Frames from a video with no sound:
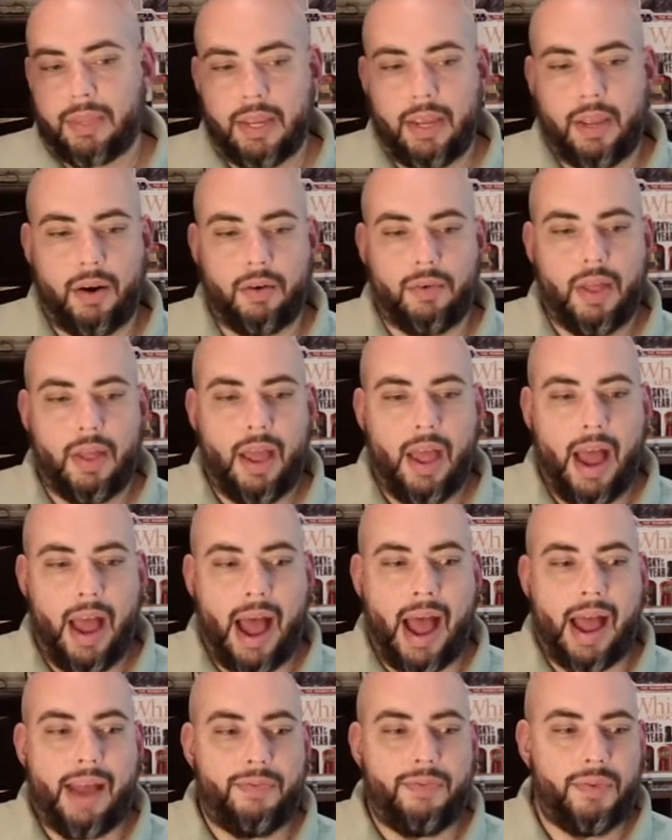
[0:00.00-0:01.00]
You know,
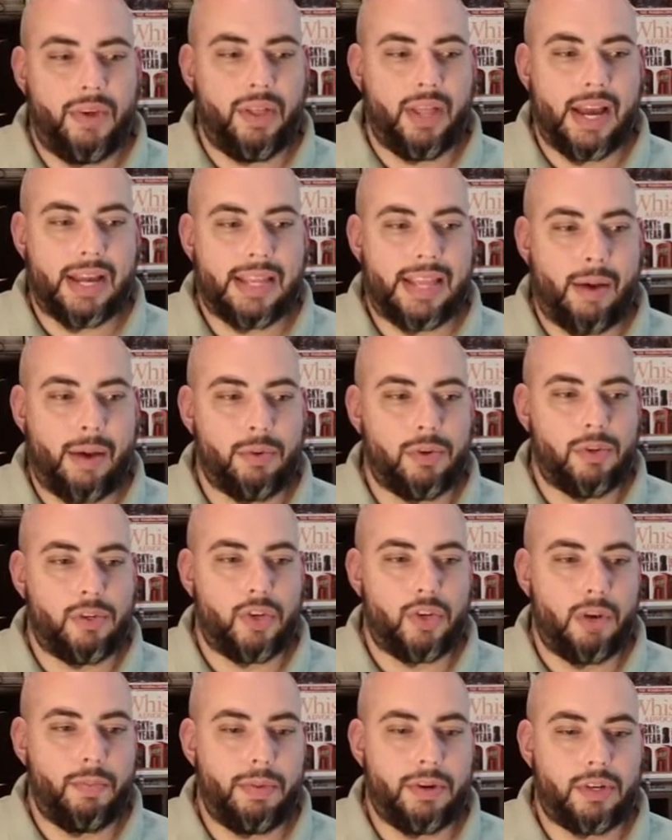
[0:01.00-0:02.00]
I feel like that was
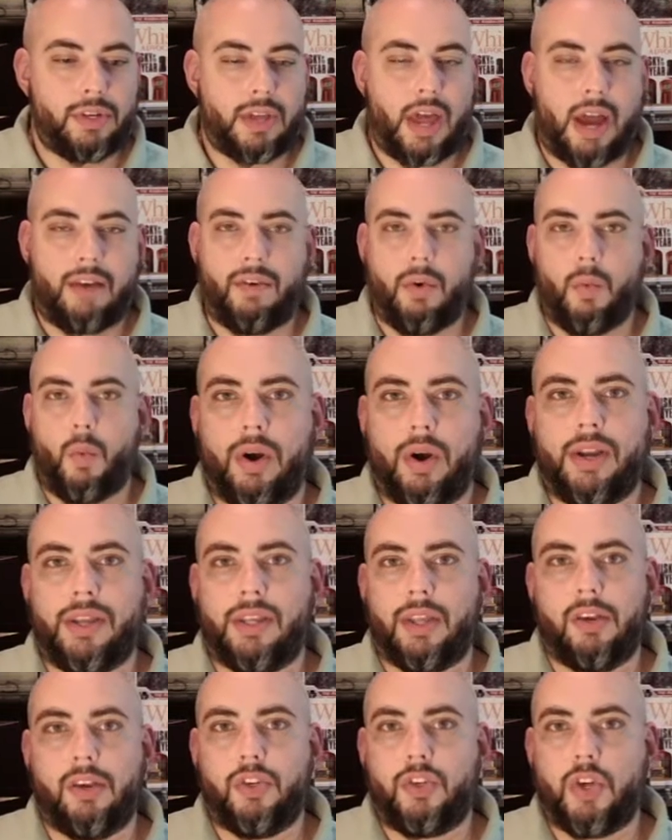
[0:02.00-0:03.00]
should have been just kind of a
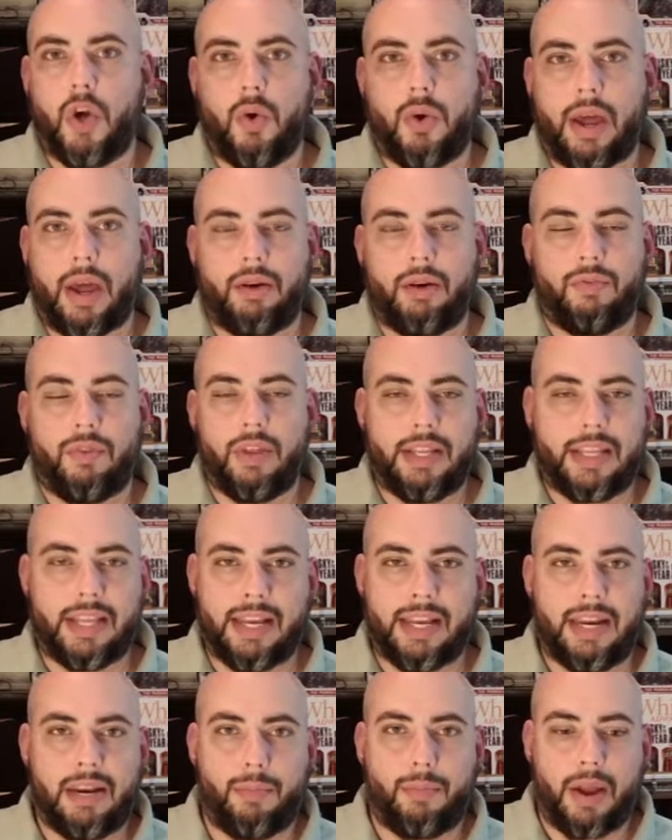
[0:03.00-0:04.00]
and done joke. I don't really
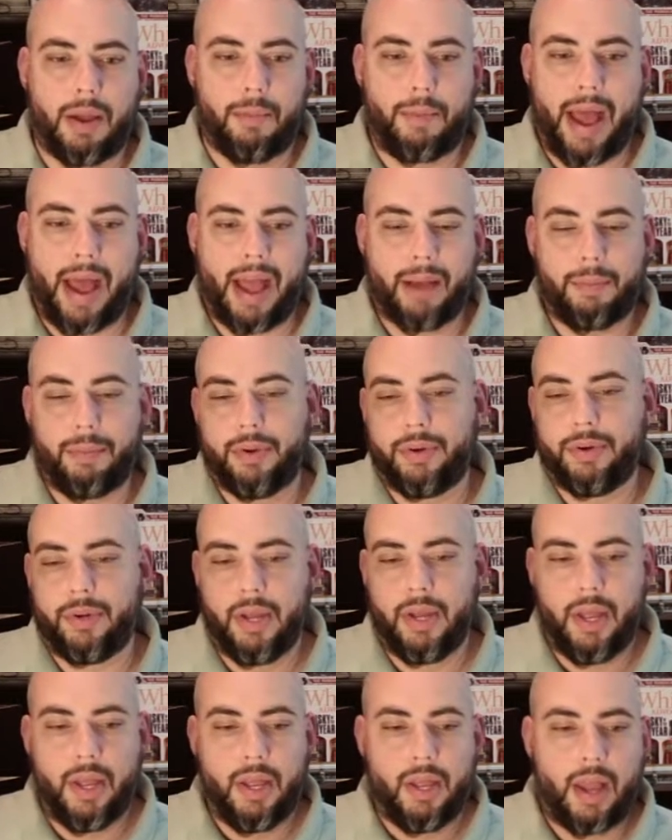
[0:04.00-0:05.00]
think I need to bring it back, but
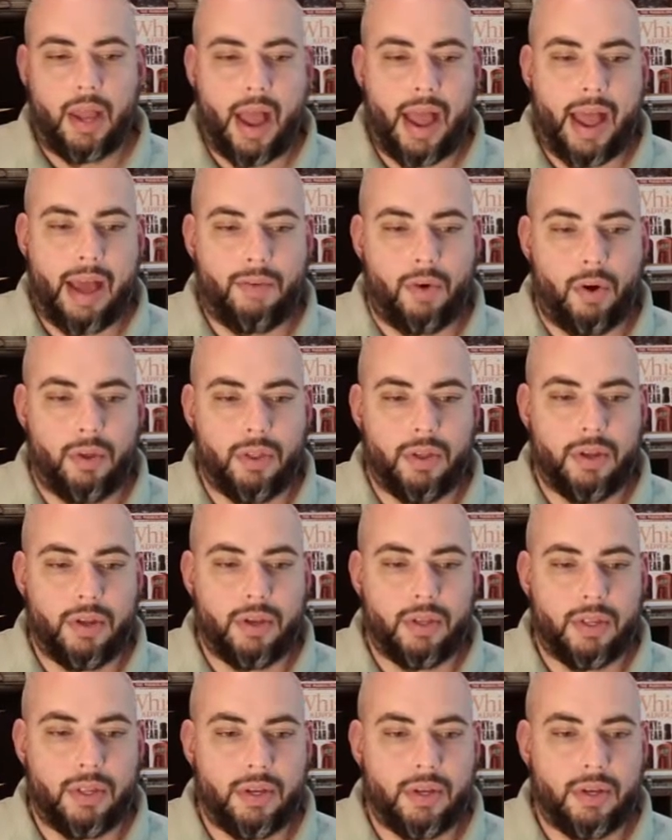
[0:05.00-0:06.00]
I have all
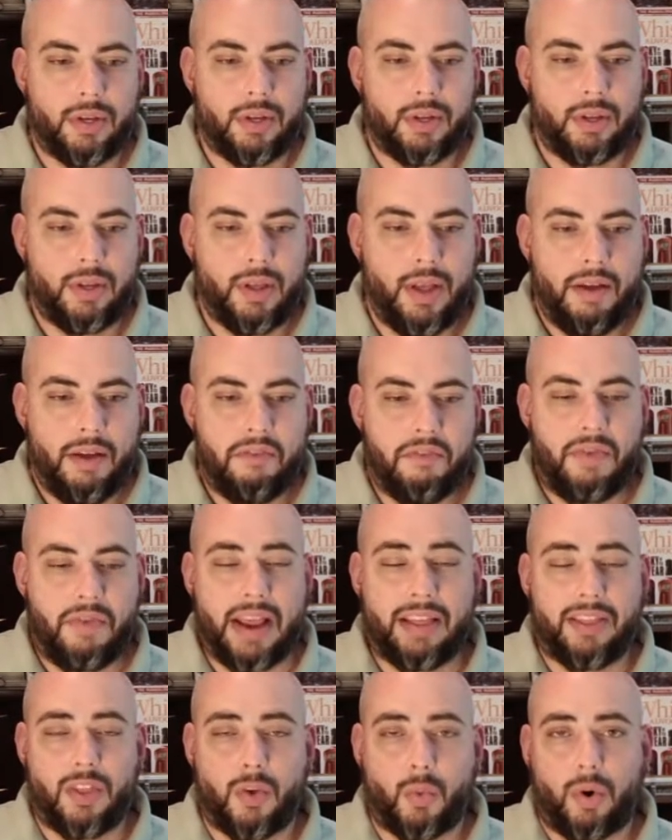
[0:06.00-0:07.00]
the the
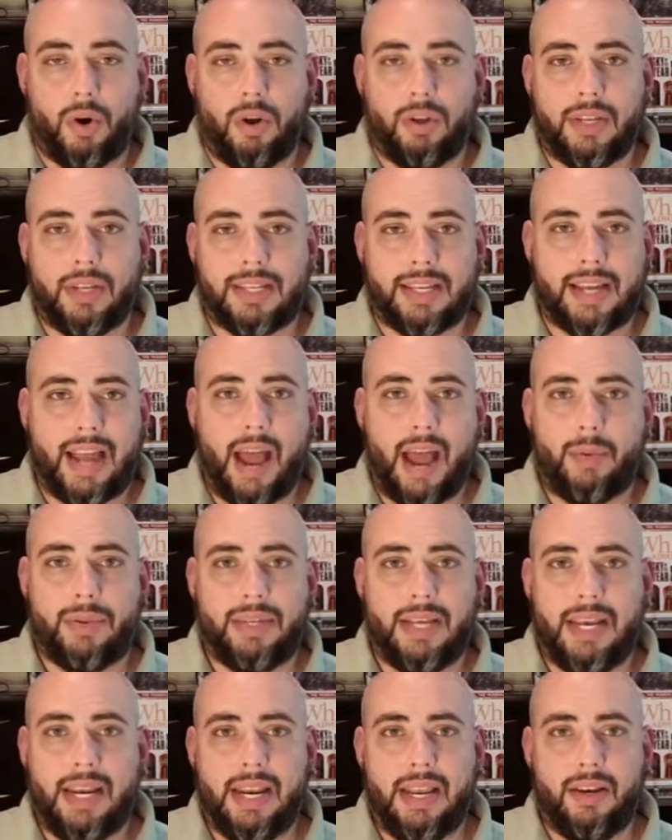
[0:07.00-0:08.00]
faith in the world that the Taika
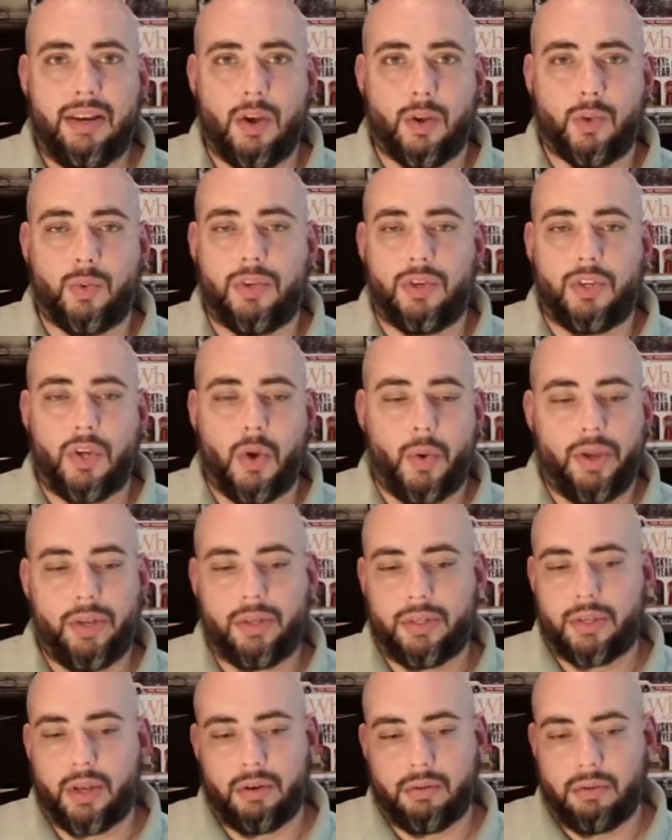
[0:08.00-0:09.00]
Waititi knows what he's doing,
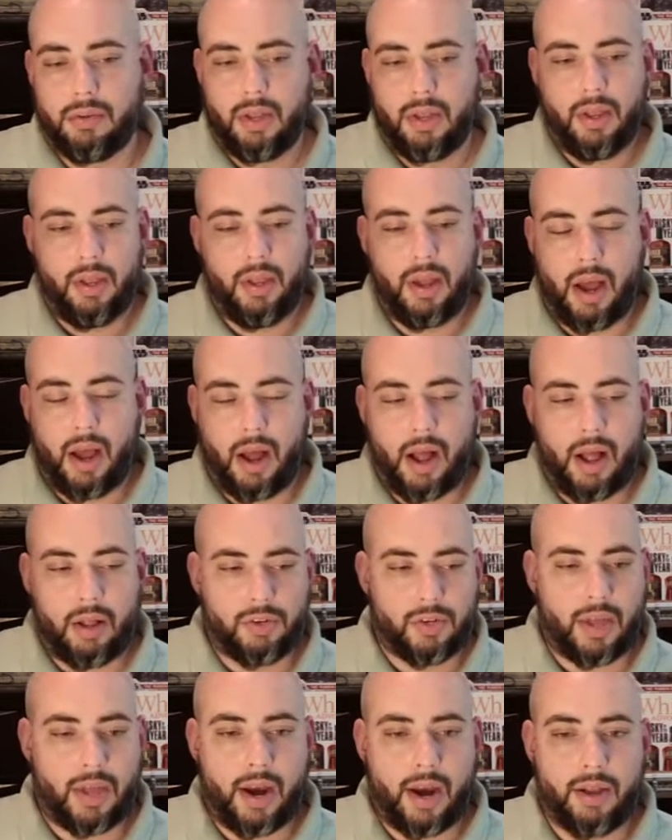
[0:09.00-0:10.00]
so I'll
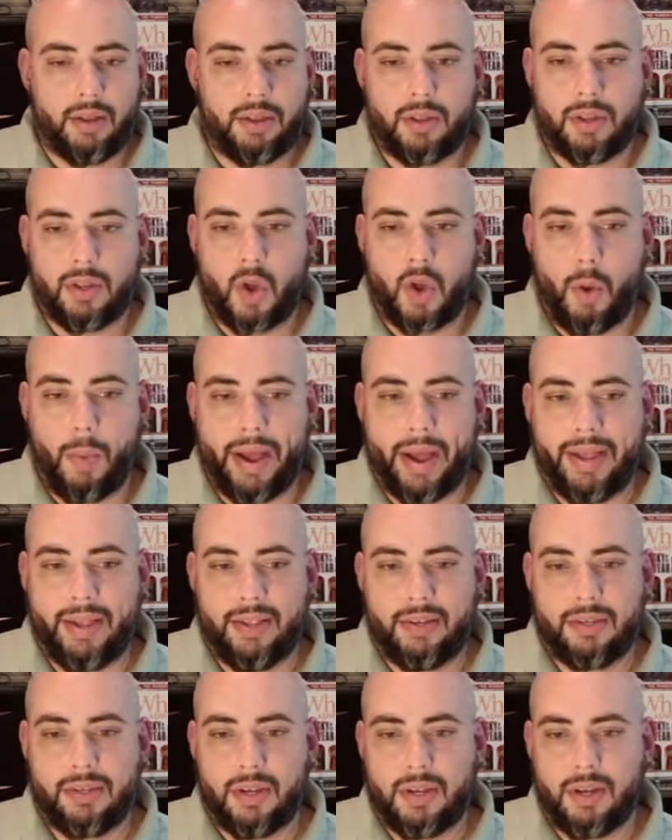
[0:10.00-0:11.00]
just kind of go by
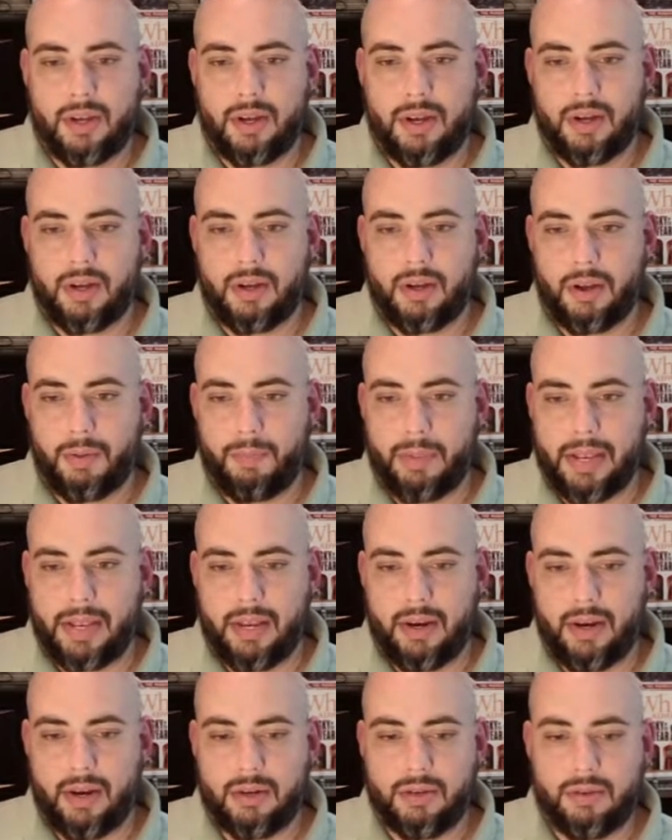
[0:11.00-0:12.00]
his uh, uh,
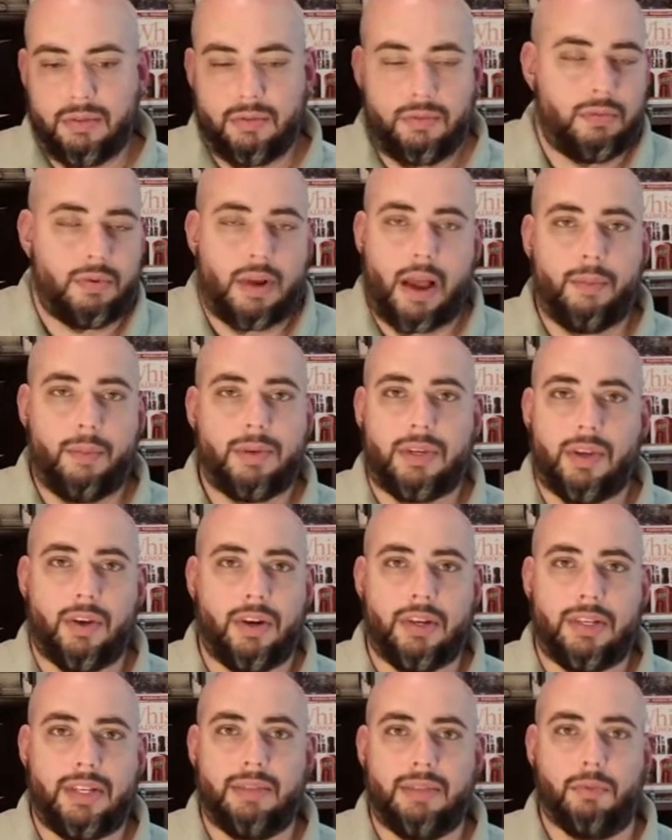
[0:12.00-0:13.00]
opinion, and I'm still
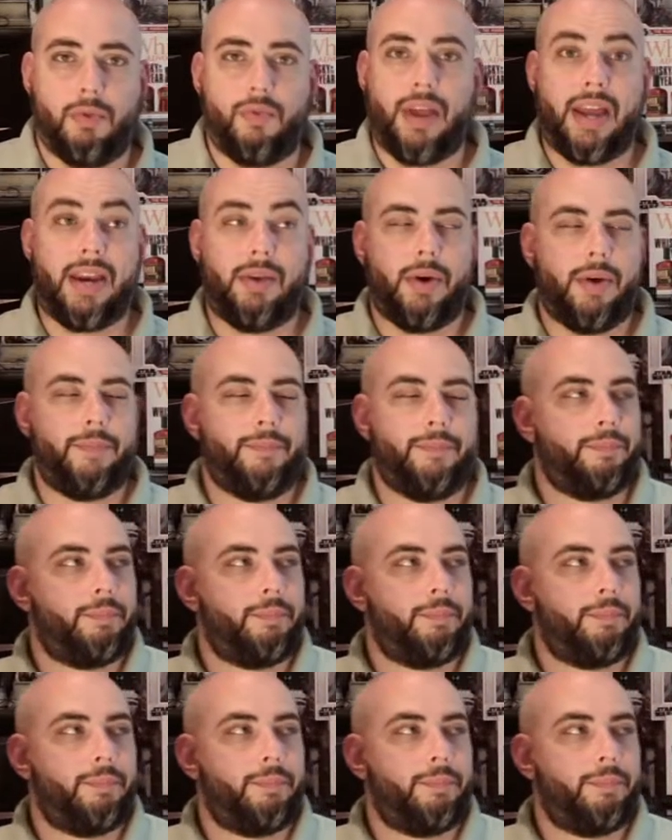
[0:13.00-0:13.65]
going to see the movie anyway.